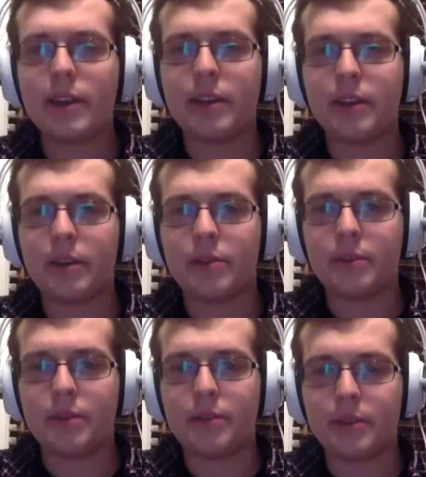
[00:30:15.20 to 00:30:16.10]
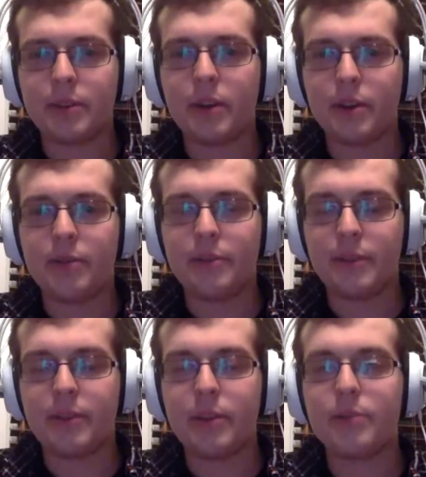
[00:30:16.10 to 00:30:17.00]
Yeah, no. You have
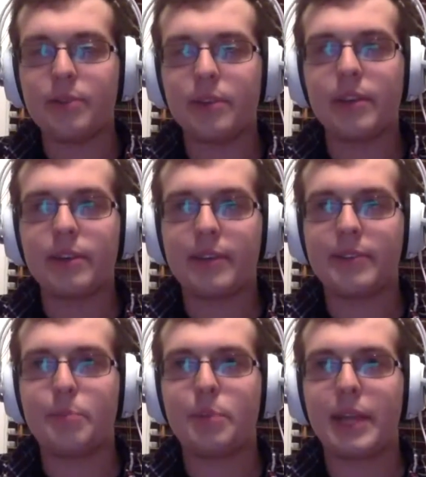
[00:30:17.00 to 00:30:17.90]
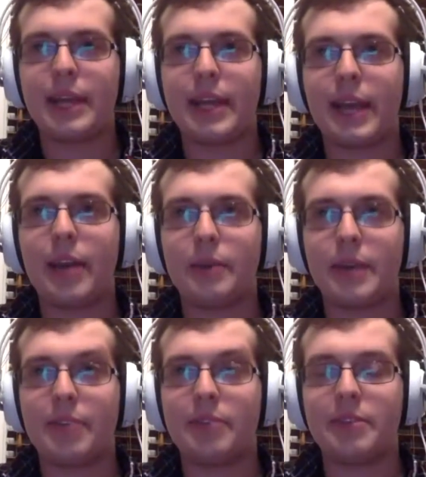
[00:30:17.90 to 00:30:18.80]
to, you literally have to plan out
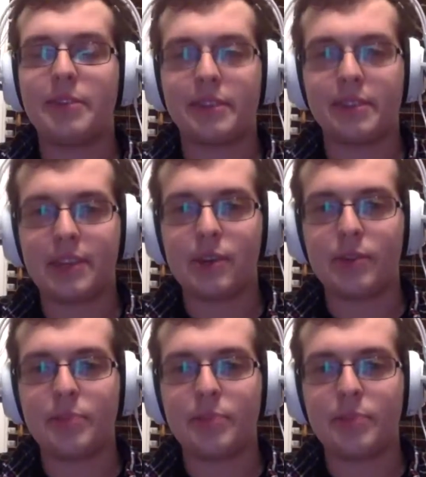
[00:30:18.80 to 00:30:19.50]
everything. Like you have